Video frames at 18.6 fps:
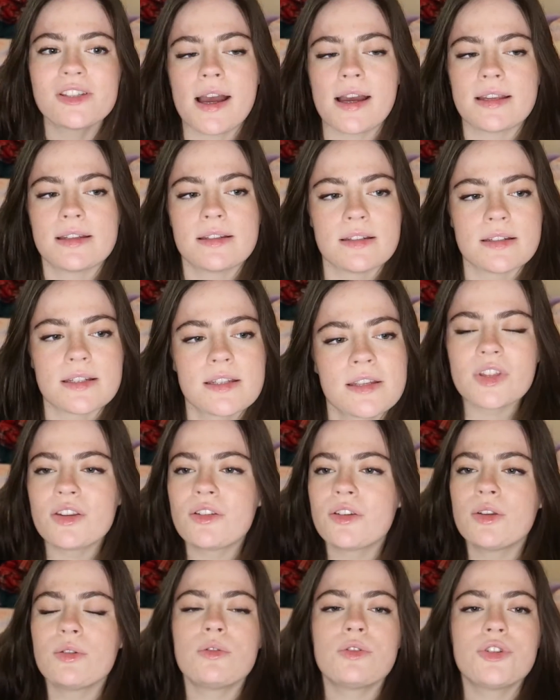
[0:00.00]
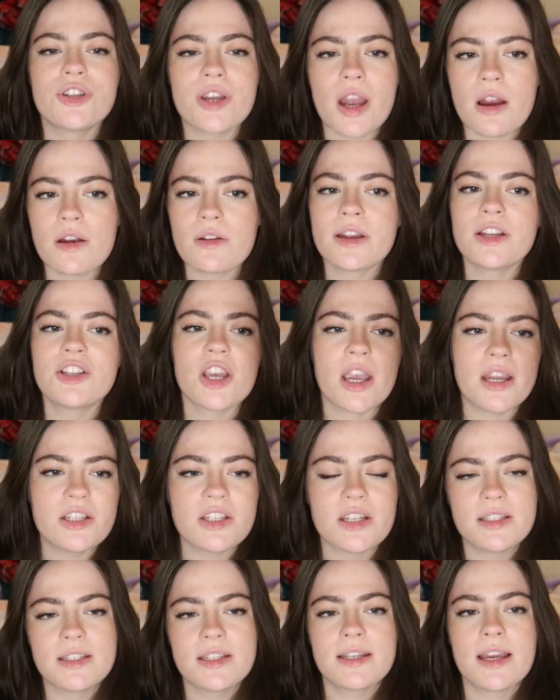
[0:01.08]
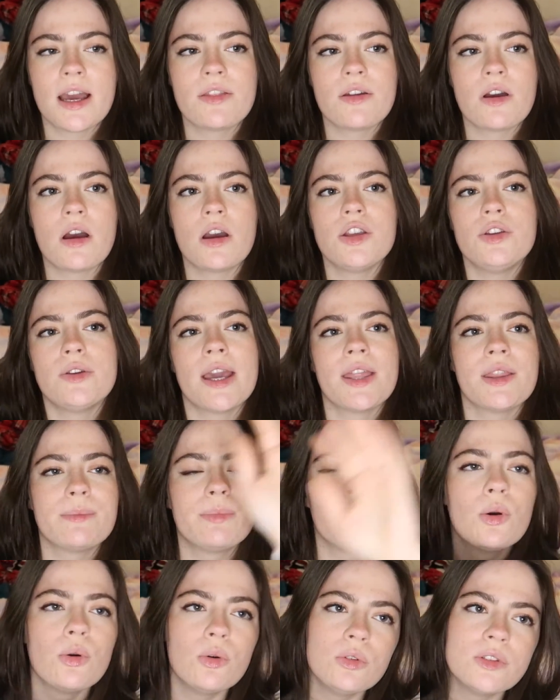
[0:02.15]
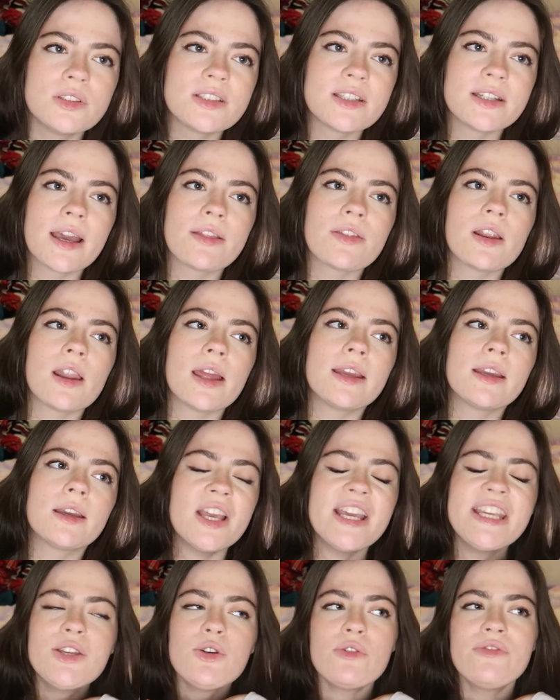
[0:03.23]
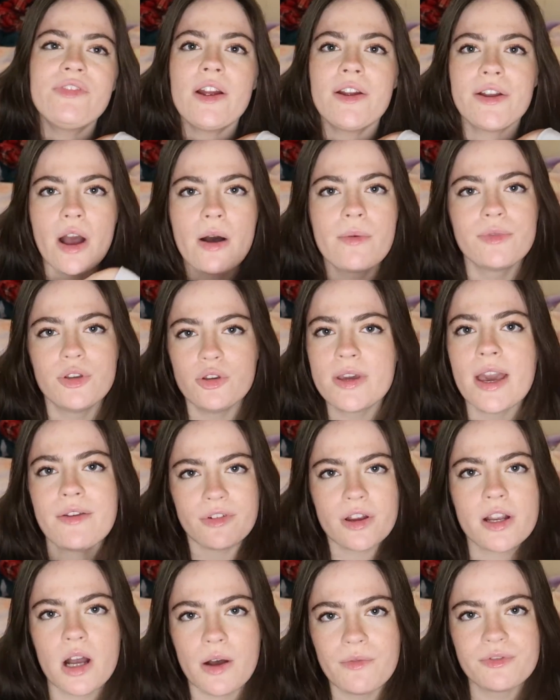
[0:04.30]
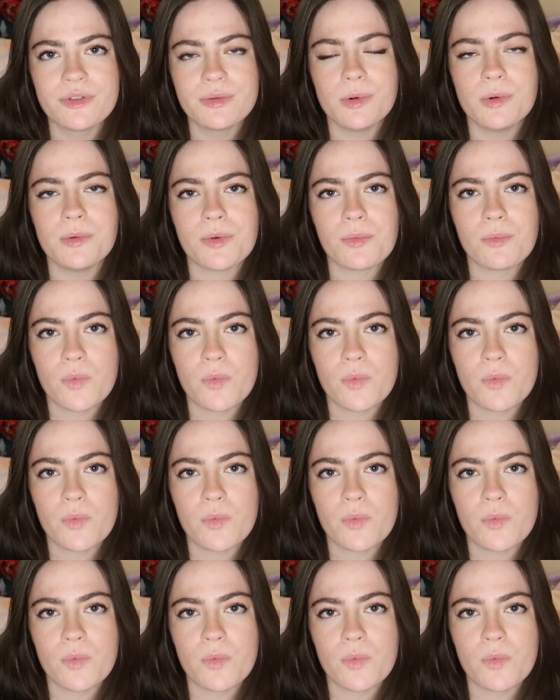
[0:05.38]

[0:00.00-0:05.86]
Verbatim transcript: and you know, you're all showering, changing together, you get in the pools together, like you're very com you get very comfortable with,